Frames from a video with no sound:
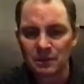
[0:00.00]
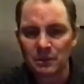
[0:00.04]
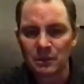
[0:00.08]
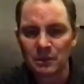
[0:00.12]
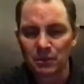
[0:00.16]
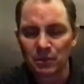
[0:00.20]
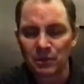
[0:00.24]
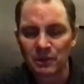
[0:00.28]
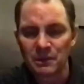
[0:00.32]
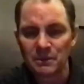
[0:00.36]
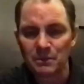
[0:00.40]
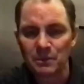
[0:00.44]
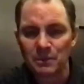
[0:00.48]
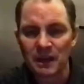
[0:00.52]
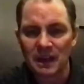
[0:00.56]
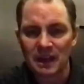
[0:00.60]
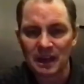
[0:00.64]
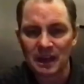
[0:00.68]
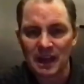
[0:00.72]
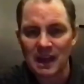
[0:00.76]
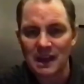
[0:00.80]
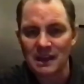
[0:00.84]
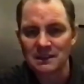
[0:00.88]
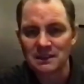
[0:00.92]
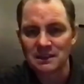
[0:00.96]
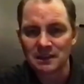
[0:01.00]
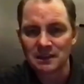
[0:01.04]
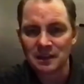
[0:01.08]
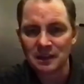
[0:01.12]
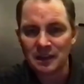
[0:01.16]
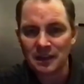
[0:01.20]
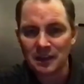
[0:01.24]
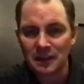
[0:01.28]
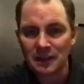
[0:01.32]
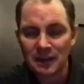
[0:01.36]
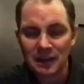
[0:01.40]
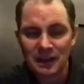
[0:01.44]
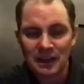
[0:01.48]
pretty badass.
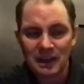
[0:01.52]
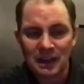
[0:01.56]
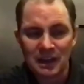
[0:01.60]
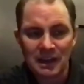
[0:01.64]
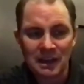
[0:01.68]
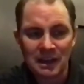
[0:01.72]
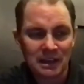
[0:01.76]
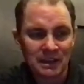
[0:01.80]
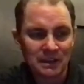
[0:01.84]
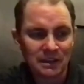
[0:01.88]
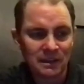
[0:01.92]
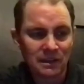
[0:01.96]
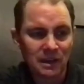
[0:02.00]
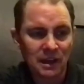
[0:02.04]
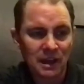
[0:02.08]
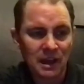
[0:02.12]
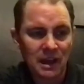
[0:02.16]
And